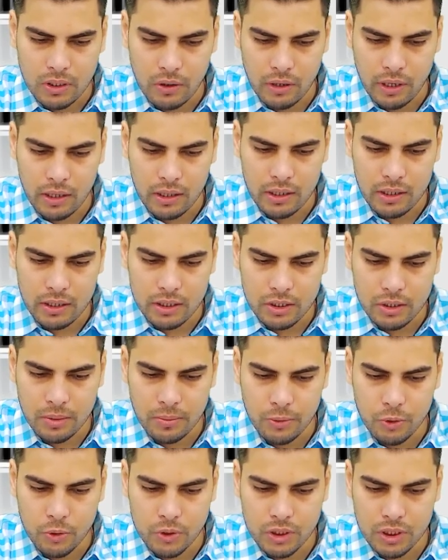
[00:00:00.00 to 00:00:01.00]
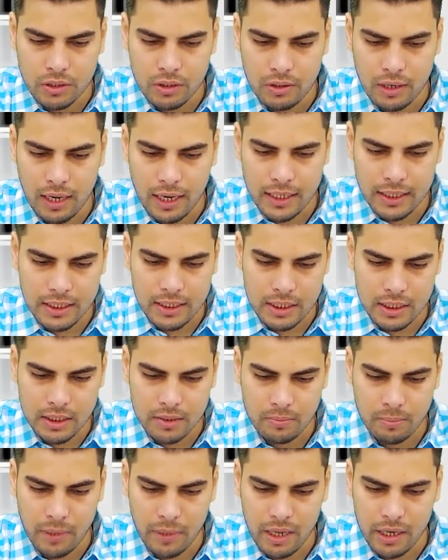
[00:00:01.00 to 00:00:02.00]
Okay, the distribution
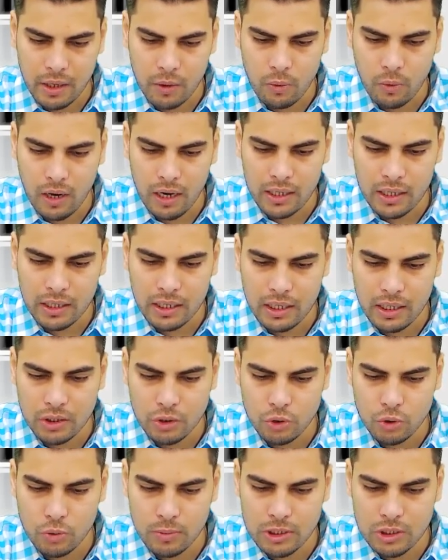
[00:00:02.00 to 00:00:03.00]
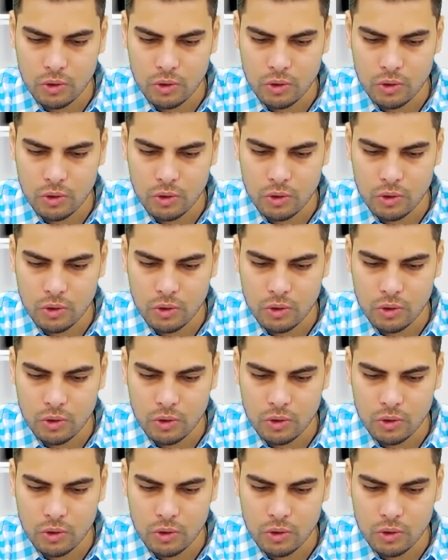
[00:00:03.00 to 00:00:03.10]
license may require the consumers to